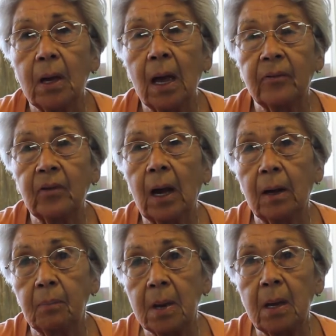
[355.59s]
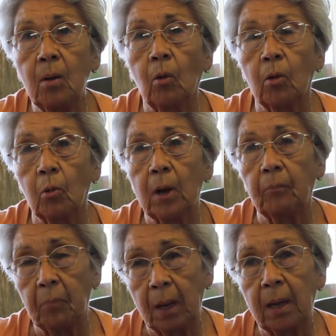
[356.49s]
He has got me or
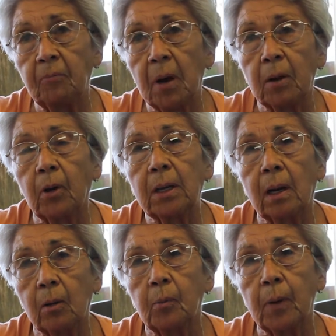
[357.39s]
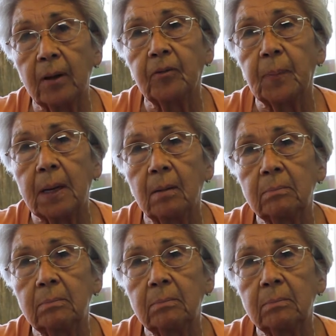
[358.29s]
my granddaughter brings me.